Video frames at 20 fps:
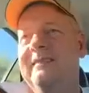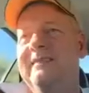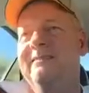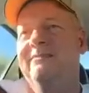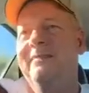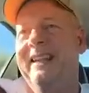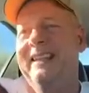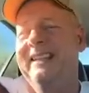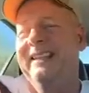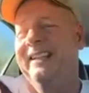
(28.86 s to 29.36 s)

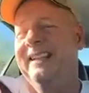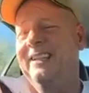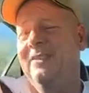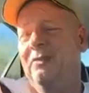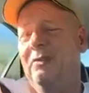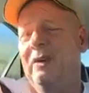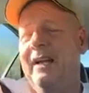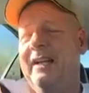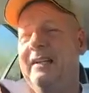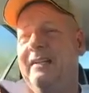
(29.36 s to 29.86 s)
painting it
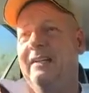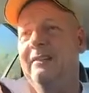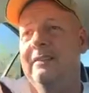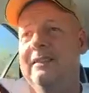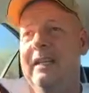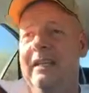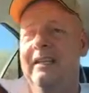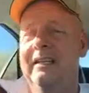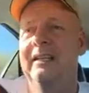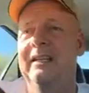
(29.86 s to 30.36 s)
white,
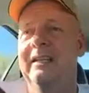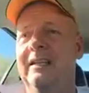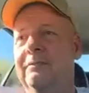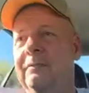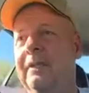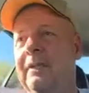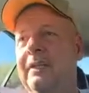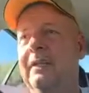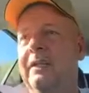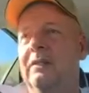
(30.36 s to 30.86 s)
sanding it,
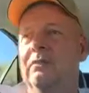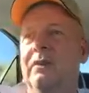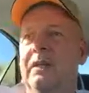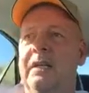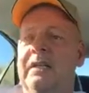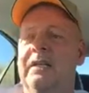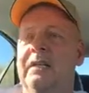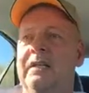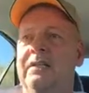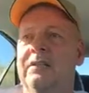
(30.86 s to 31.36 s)
painting it
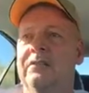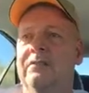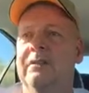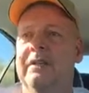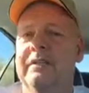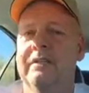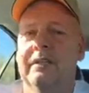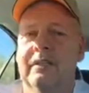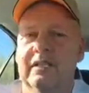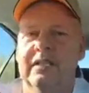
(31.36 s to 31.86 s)
white, and
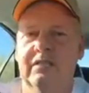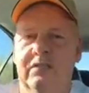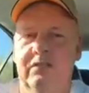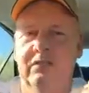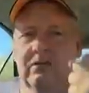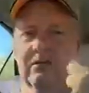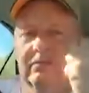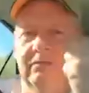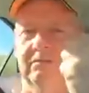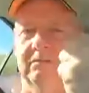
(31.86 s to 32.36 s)
distressing it.
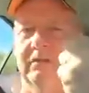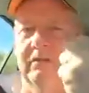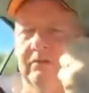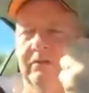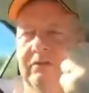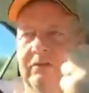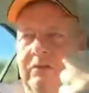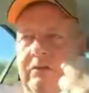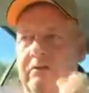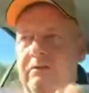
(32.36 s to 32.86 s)
So
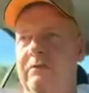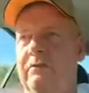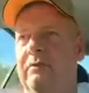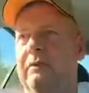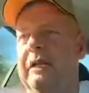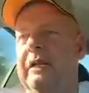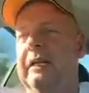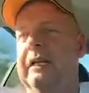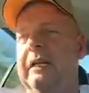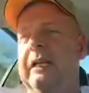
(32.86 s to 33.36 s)
curse you,
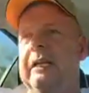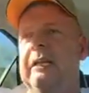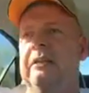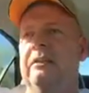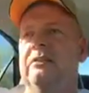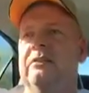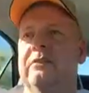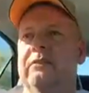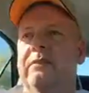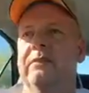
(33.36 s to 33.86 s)
Joanna
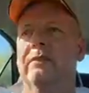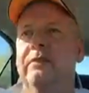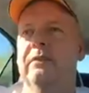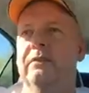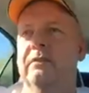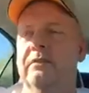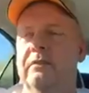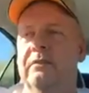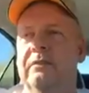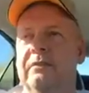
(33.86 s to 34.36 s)
Gaines, for
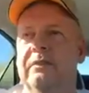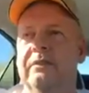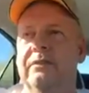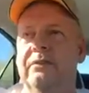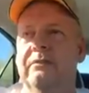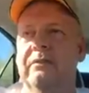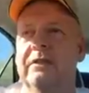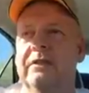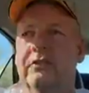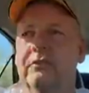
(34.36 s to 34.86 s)
your
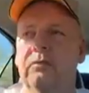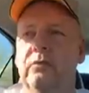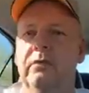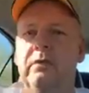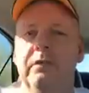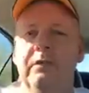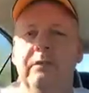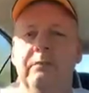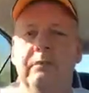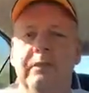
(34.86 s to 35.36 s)
distressed
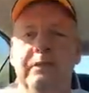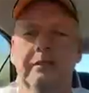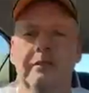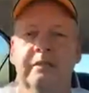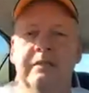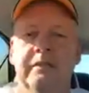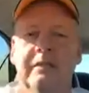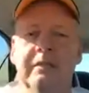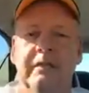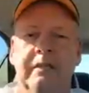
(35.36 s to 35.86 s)
wood. But
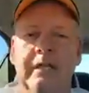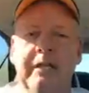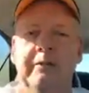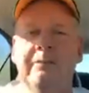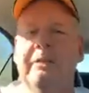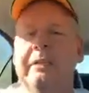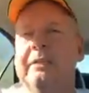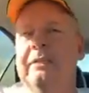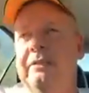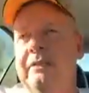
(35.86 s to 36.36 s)

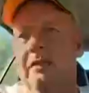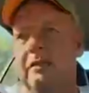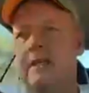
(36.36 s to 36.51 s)
anyways,